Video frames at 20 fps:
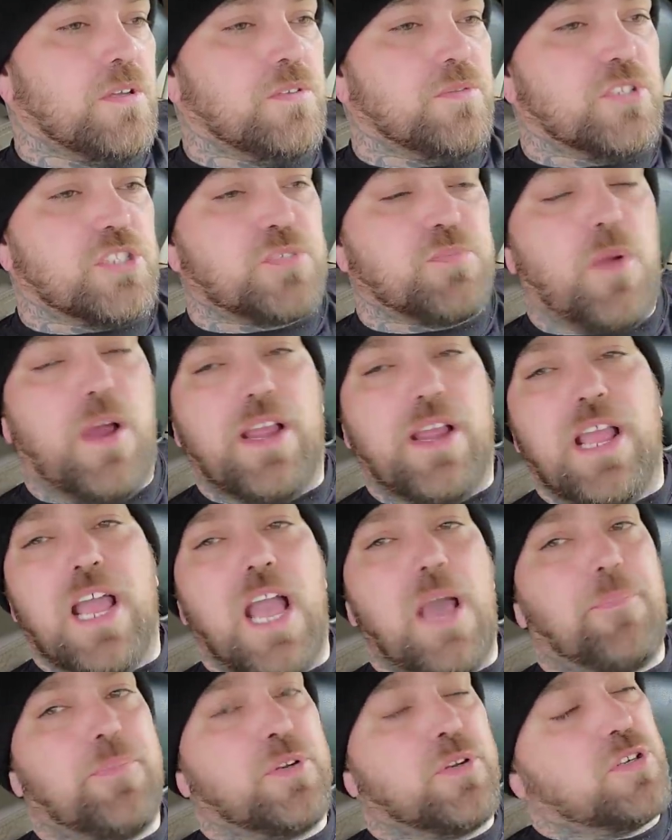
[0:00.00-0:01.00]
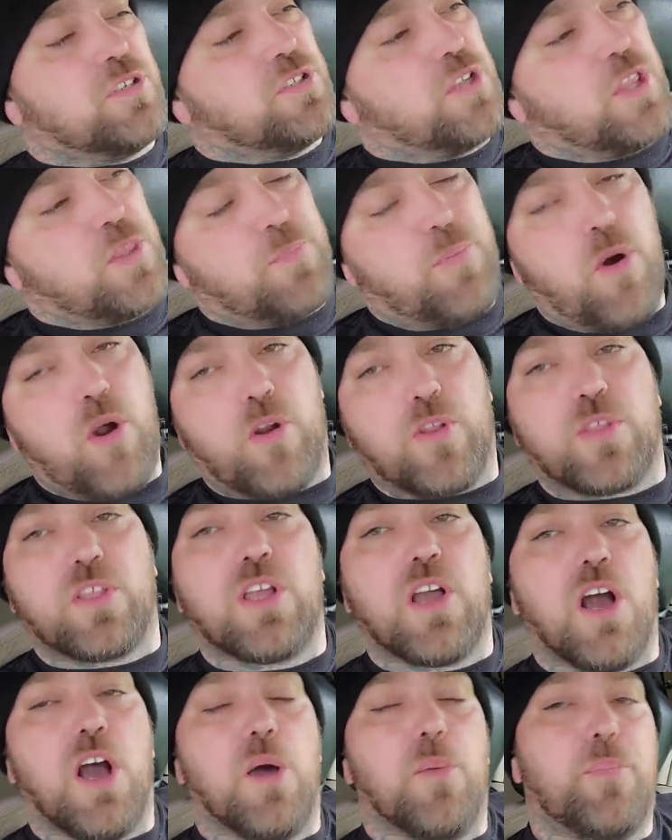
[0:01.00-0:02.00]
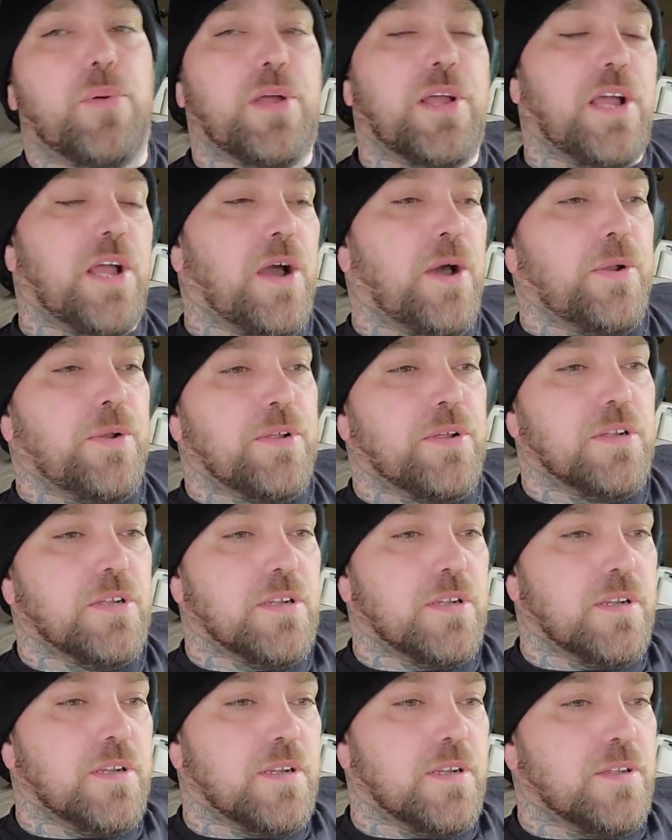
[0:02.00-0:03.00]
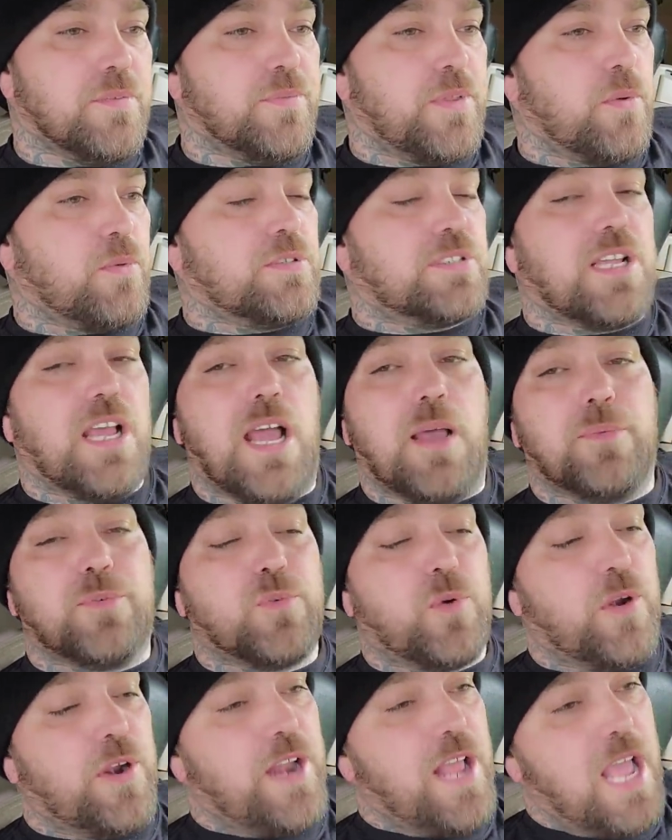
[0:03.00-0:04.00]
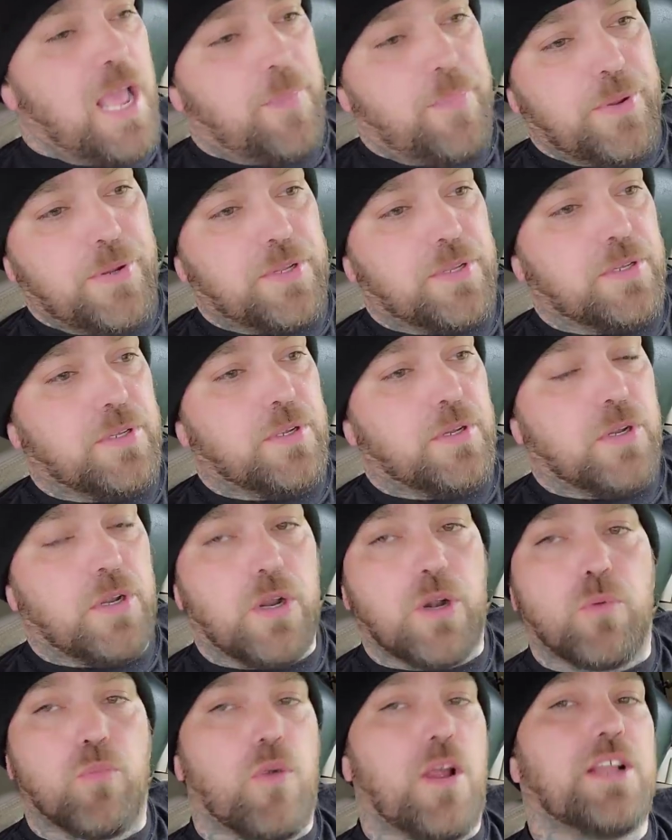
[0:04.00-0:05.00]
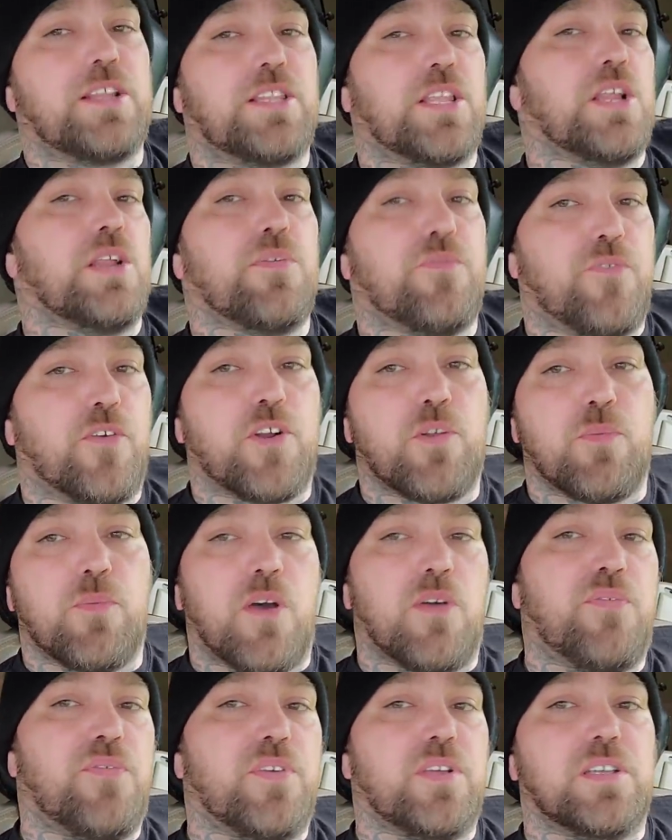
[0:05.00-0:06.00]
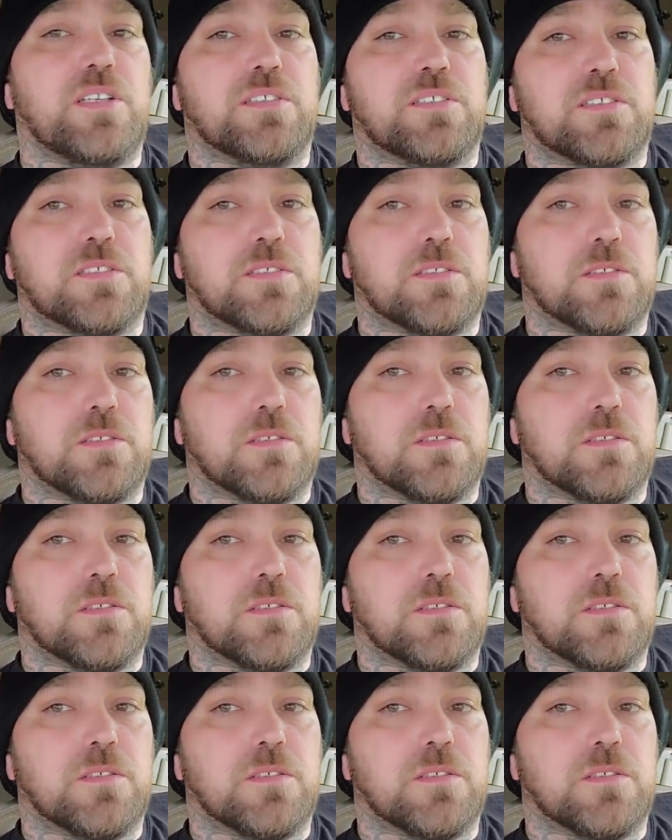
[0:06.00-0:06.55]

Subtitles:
This might happen on another part of the compound. There were times where it happened right there in front of my face.